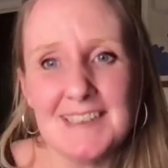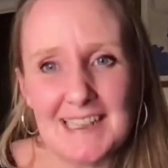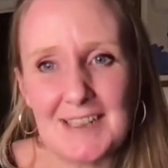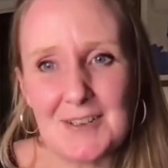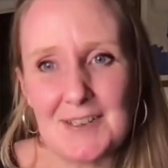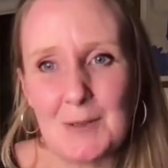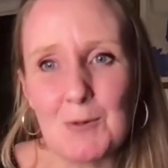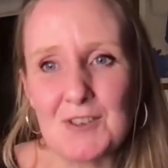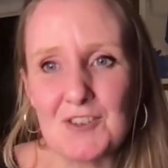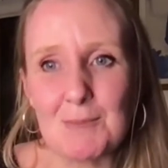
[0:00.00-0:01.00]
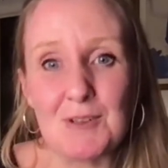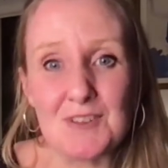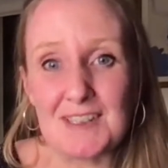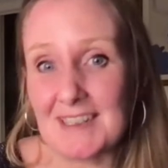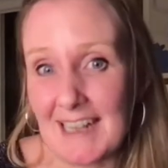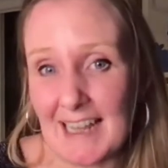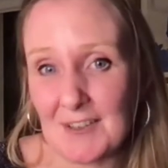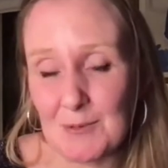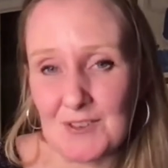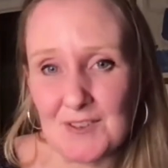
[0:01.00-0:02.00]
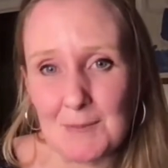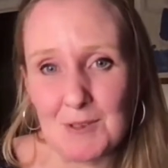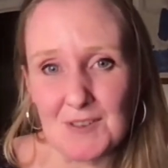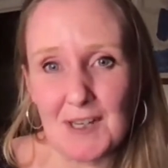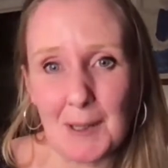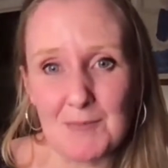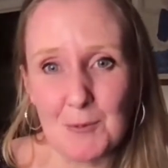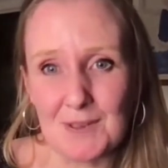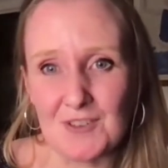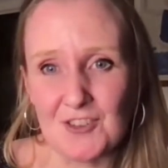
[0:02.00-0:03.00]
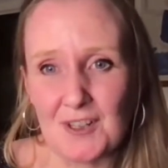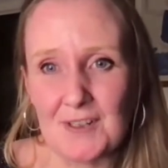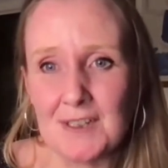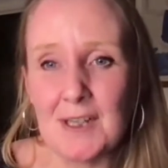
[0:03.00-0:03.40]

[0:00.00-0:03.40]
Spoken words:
including Wiltshire Music Connect, which is the music hub for Wiltshire,